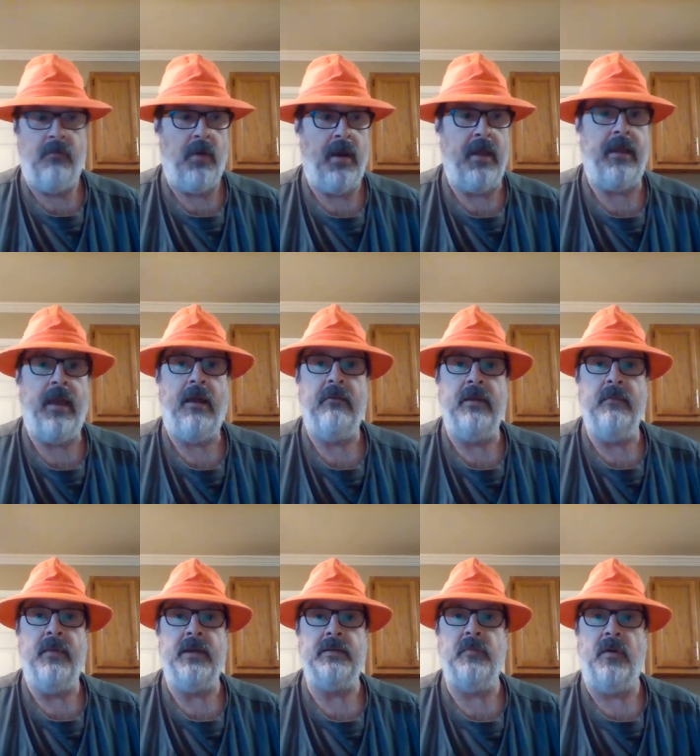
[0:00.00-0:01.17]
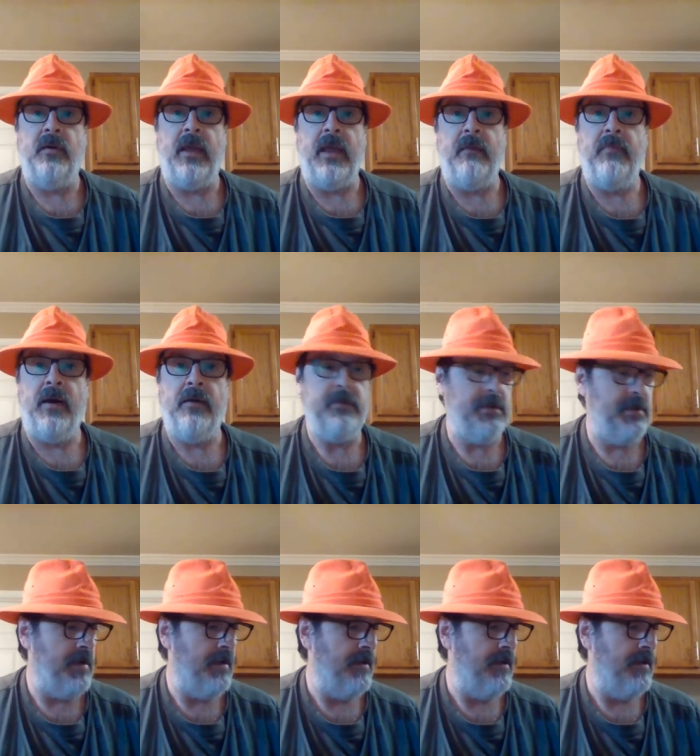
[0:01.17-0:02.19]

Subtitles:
what I carry in my small game pouch.